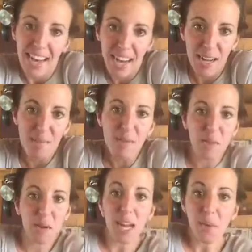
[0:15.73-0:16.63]

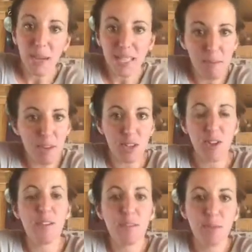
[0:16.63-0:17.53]
So anyways, I'm going to
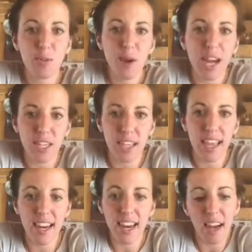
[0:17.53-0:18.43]
start from scratch,
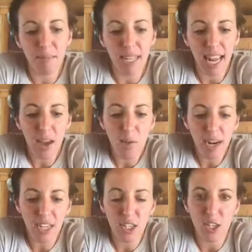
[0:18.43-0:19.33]
and today I
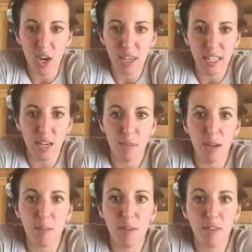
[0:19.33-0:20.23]
wanted to talk a little
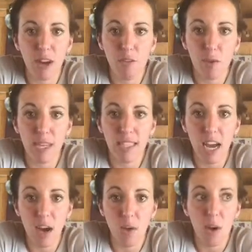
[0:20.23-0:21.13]
bit about 5 ways
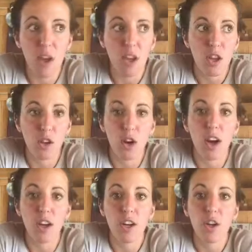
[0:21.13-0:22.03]
how you're
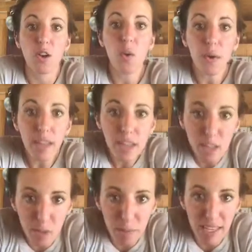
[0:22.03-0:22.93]
not going
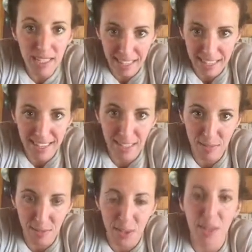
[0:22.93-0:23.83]
to be
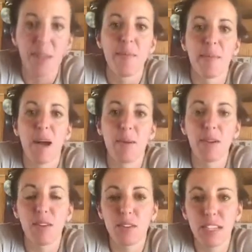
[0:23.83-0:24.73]
successful. I
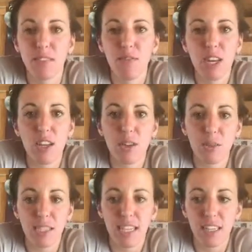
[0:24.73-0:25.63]
know there's lots of
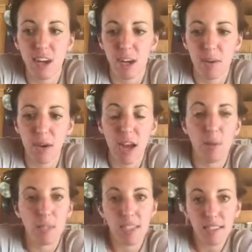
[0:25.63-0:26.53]
videos that talk about how
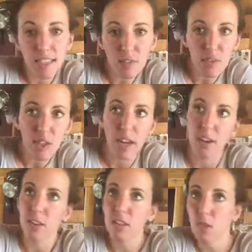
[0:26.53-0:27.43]
to be successful, how
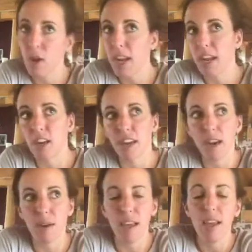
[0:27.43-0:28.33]
to do this right, how to do
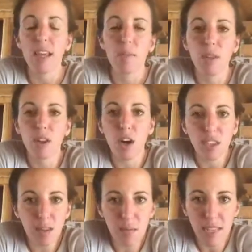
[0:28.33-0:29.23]
that right, but there
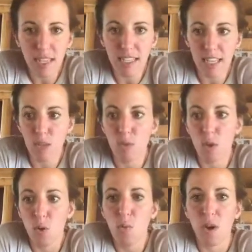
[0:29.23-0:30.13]
are some things that you
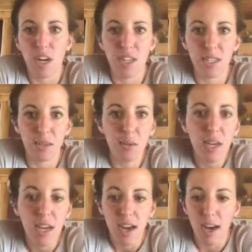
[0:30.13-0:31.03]
don't want to do,
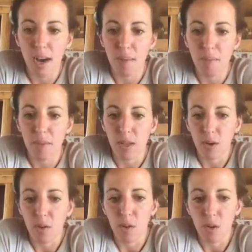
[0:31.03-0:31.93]

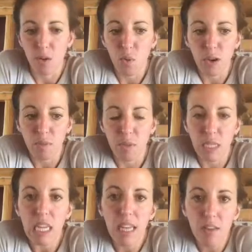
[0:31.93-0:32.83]
or don't want to
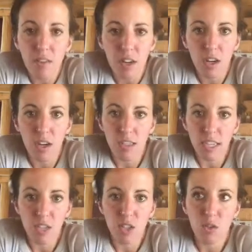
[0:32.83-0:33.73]
believe that are going to
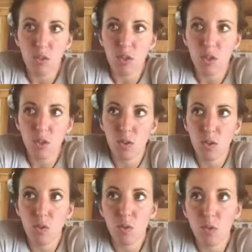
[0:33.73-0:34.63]
lead you
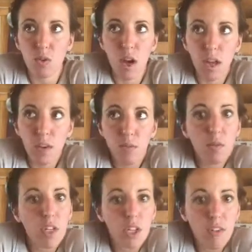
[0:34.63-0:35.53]
to not
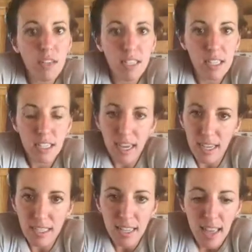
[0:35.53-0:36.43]
achieving
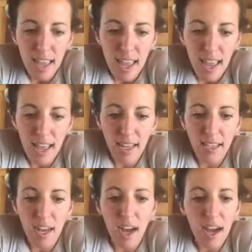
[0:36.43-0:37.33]
success.
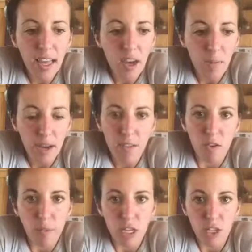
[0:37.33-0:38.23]
And I got my
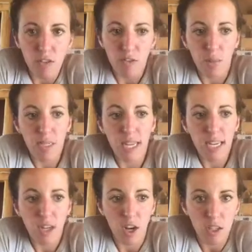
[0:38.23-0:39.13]
information from a
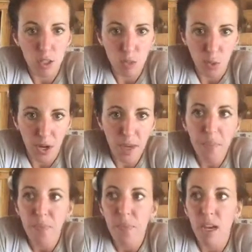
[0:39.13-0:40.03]
TED Talk this
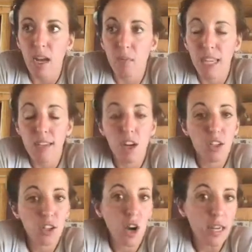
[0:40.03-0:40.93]
morning. TED
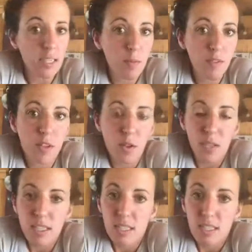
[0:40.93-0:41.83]
Talks are awesome. If you don't
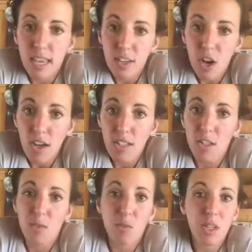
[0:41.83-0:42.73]
listen to TED Talks,
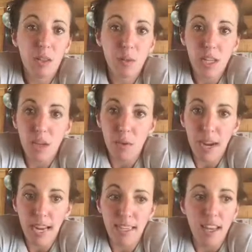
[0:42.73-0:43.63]
they're really, really
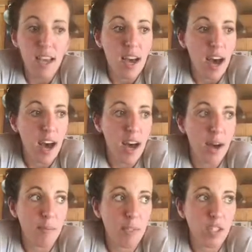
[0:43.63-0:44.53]
great.
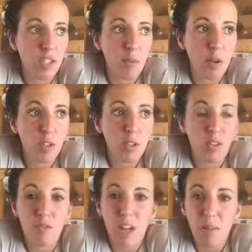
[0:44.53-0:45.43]
It's just a personal
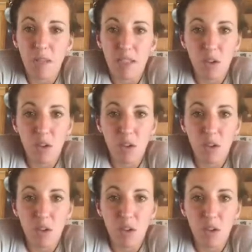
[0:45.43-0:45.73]
development.